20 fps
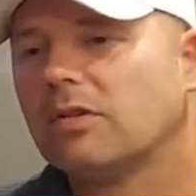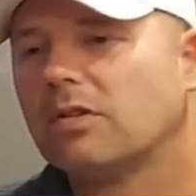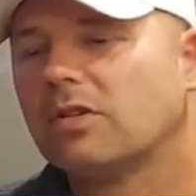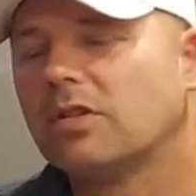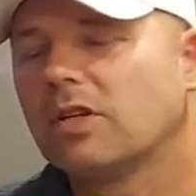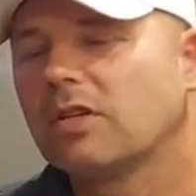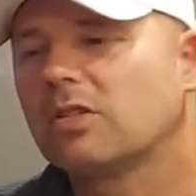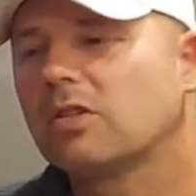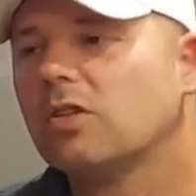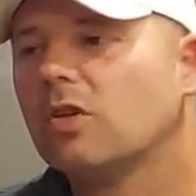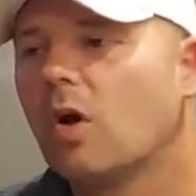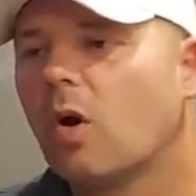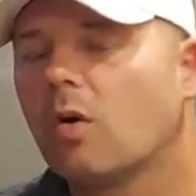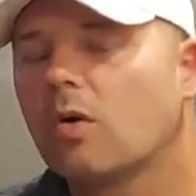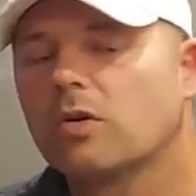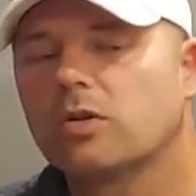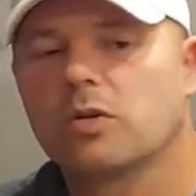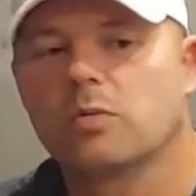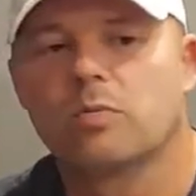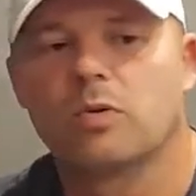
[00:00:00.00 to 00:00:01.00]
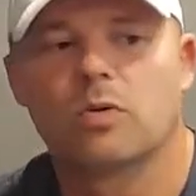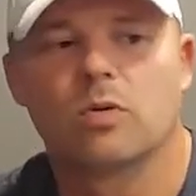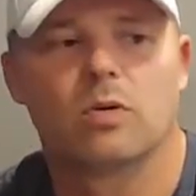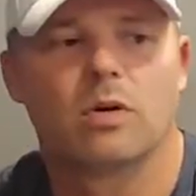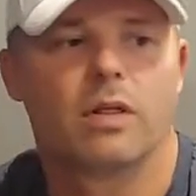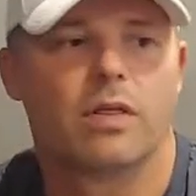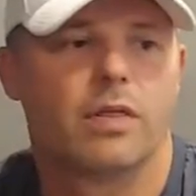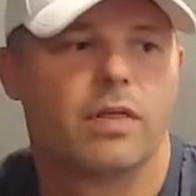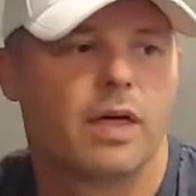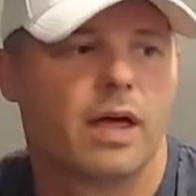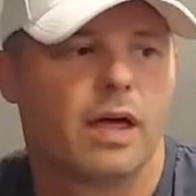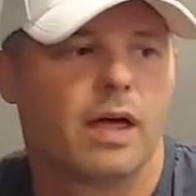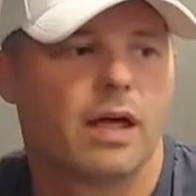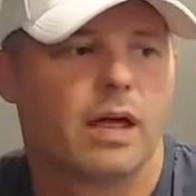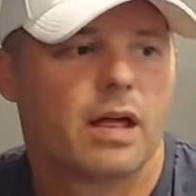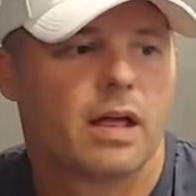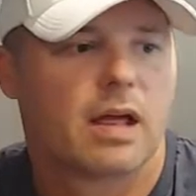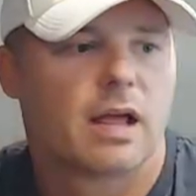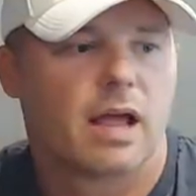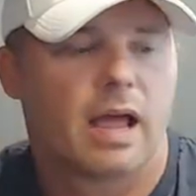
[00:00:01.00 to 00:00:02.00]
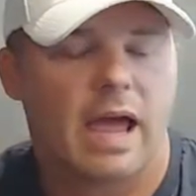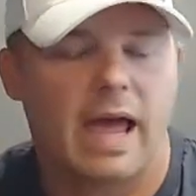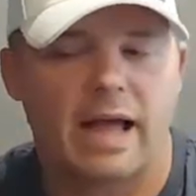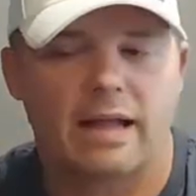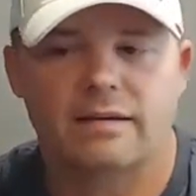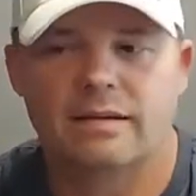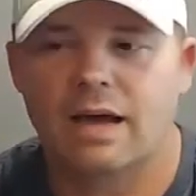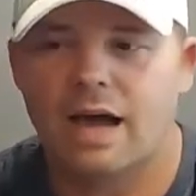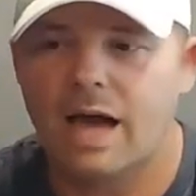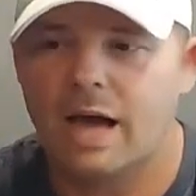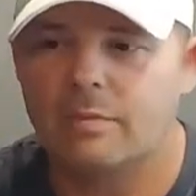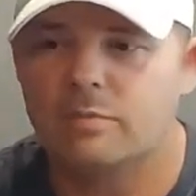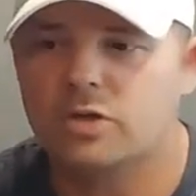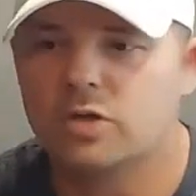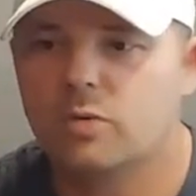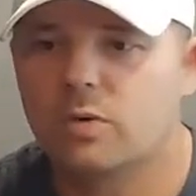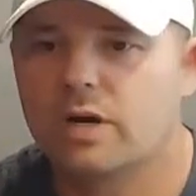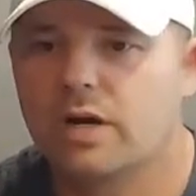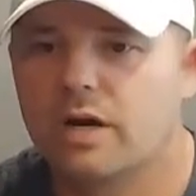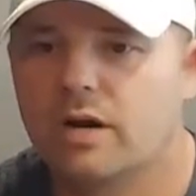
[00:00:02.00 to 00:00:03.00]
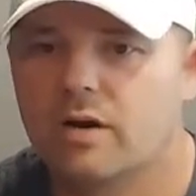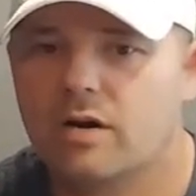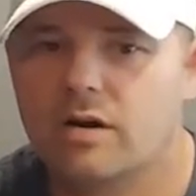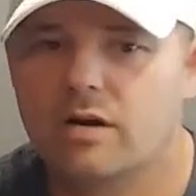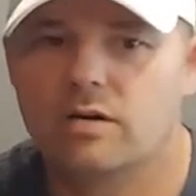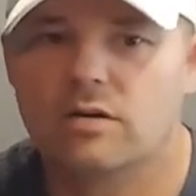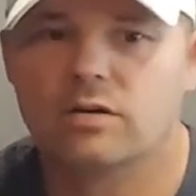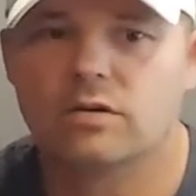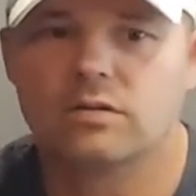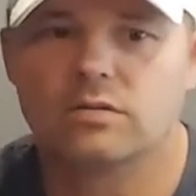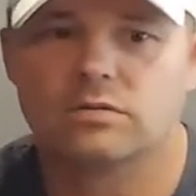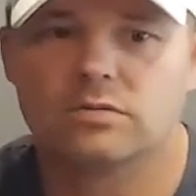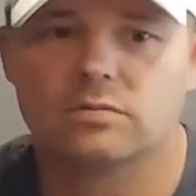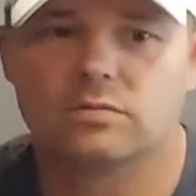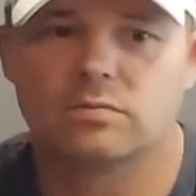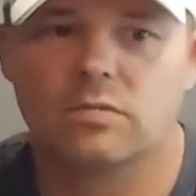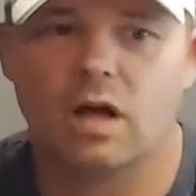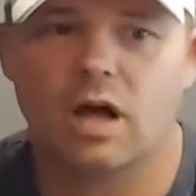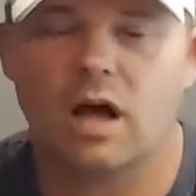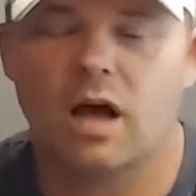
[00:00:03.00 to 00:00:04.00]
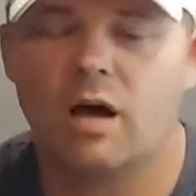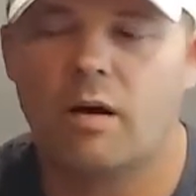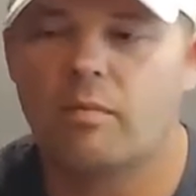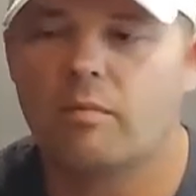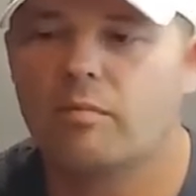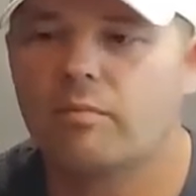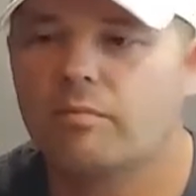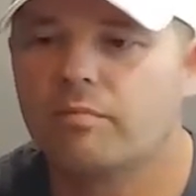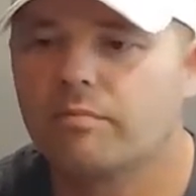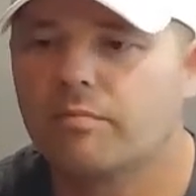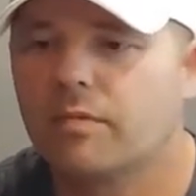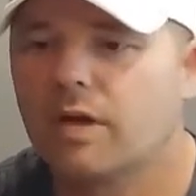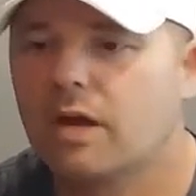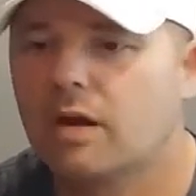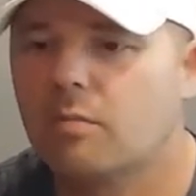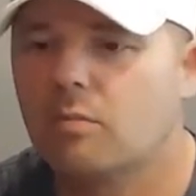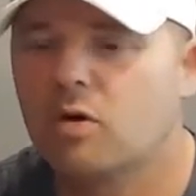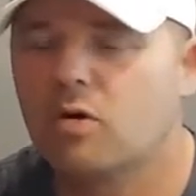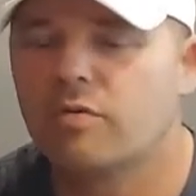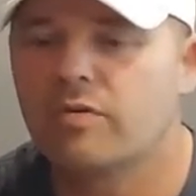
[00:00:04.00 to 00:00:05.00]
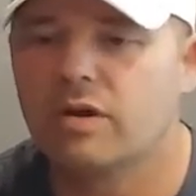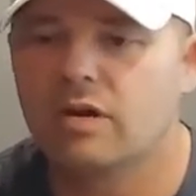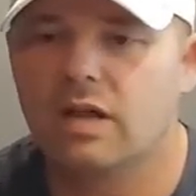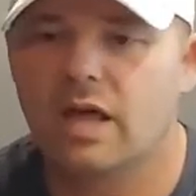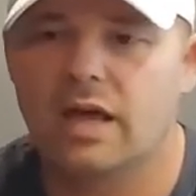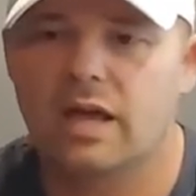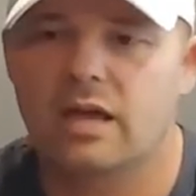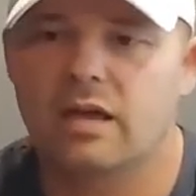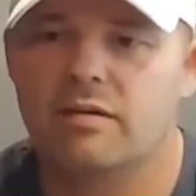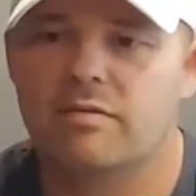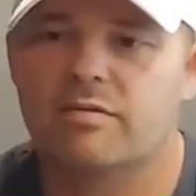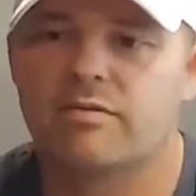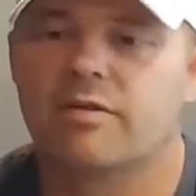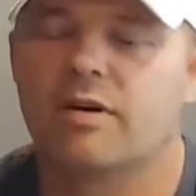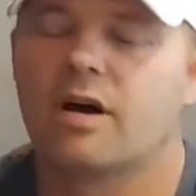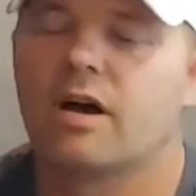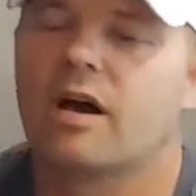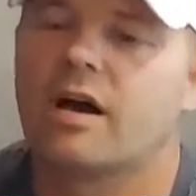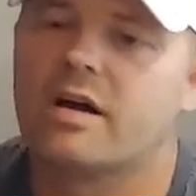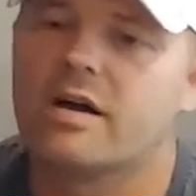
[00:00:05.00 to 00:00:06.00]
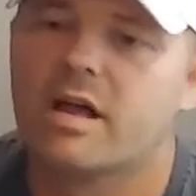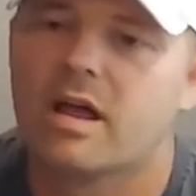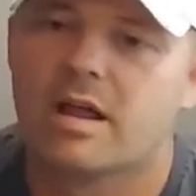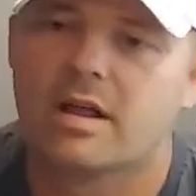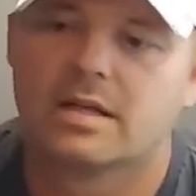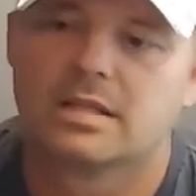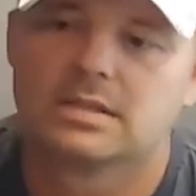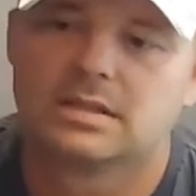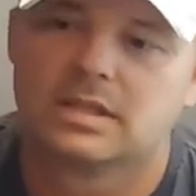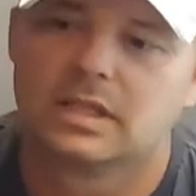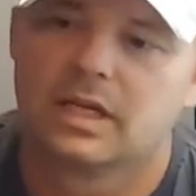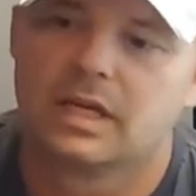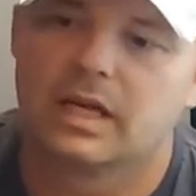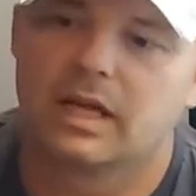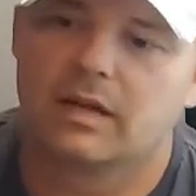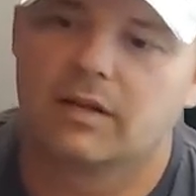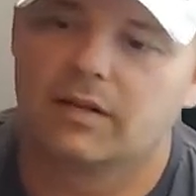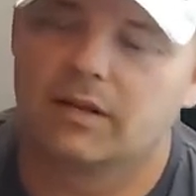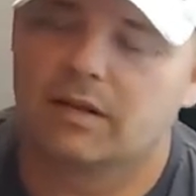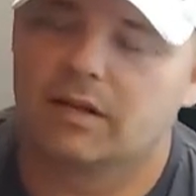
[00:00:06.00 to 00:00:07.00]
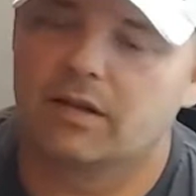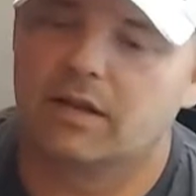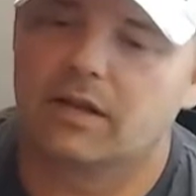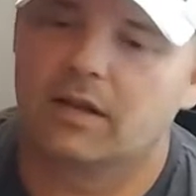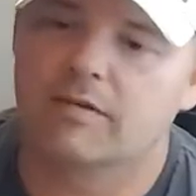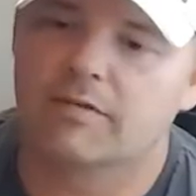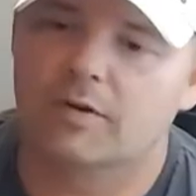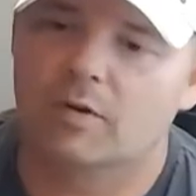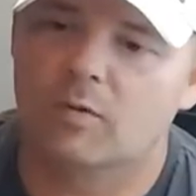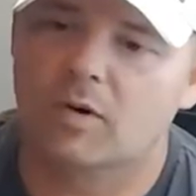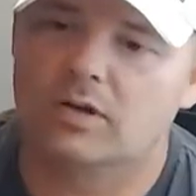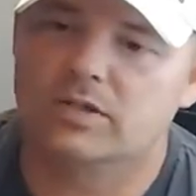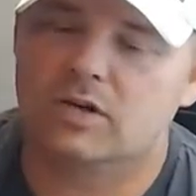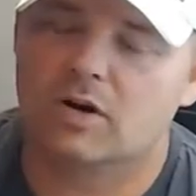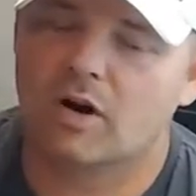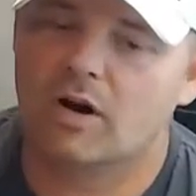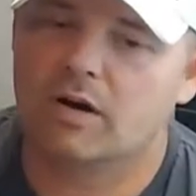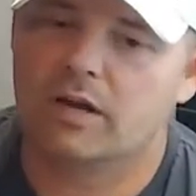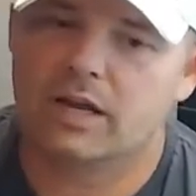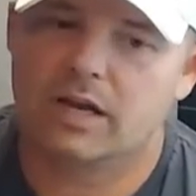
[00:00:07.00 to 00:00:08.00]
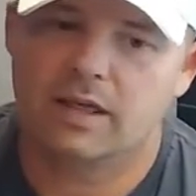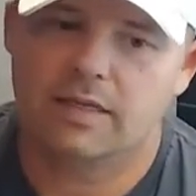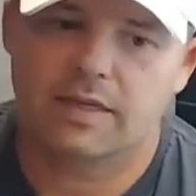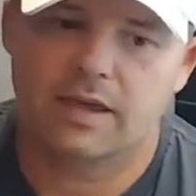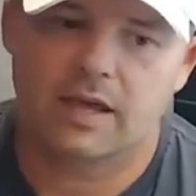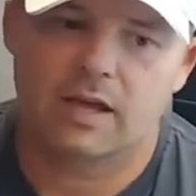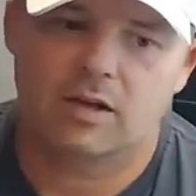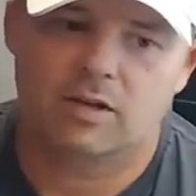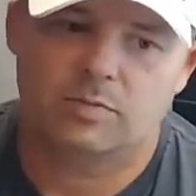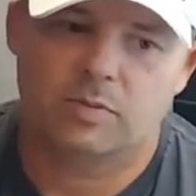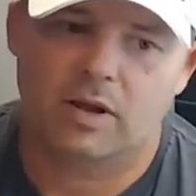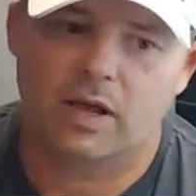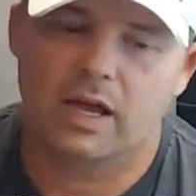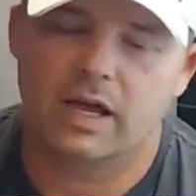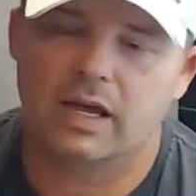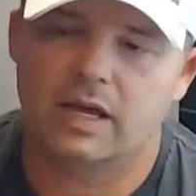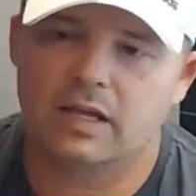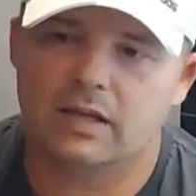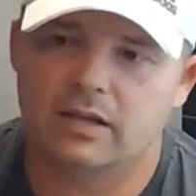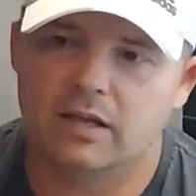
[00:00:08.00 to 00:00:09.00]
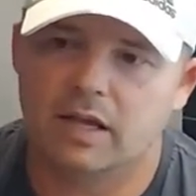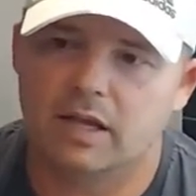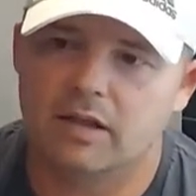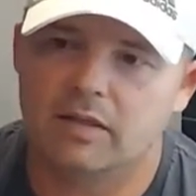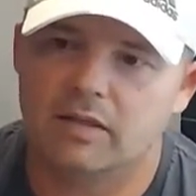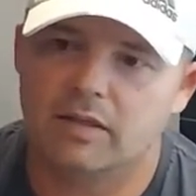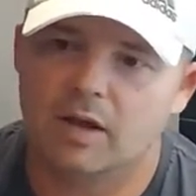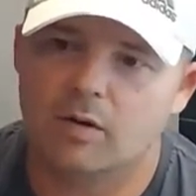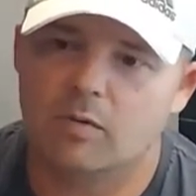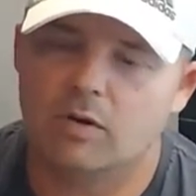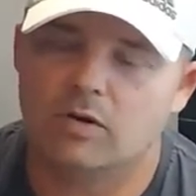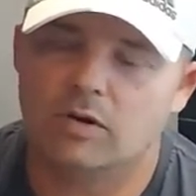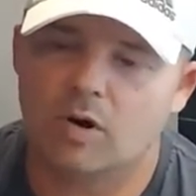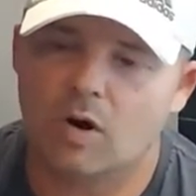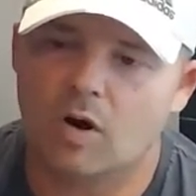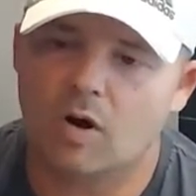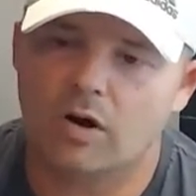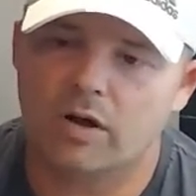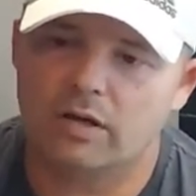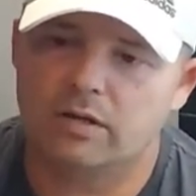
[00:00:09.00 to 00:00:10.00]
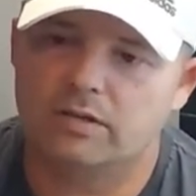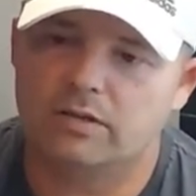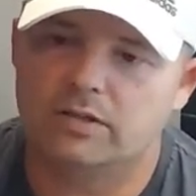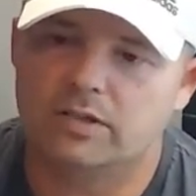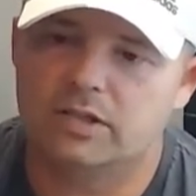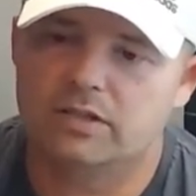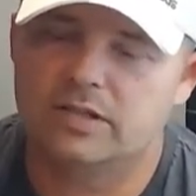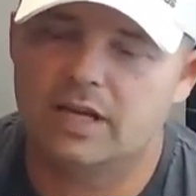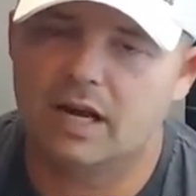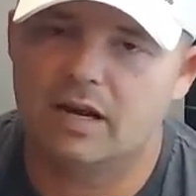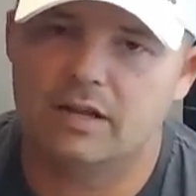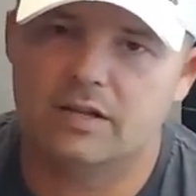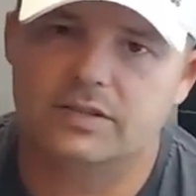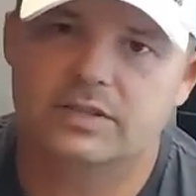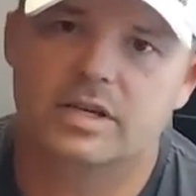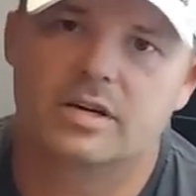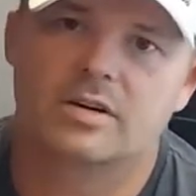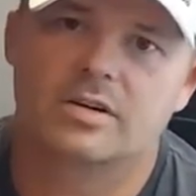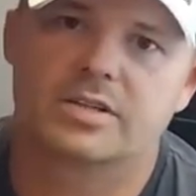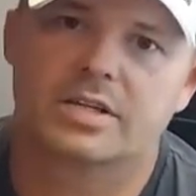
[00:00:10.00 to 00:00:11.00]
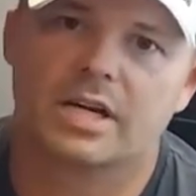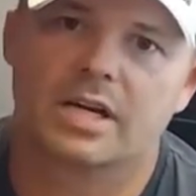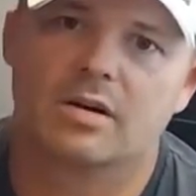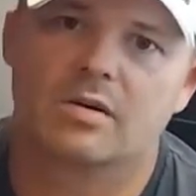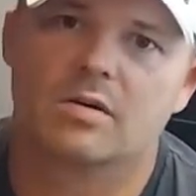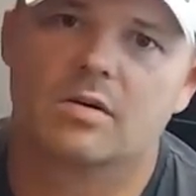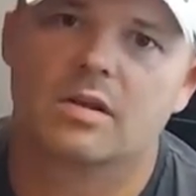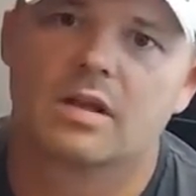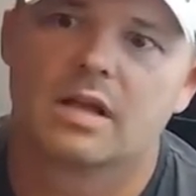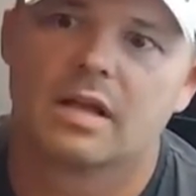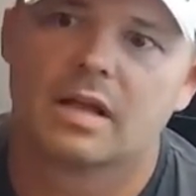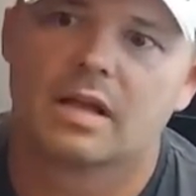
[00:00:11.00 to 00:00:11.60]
just noticeable that at times you would hear it in a movie, like if there wasn't hardly anything else playing and they were talking just out of the center channel,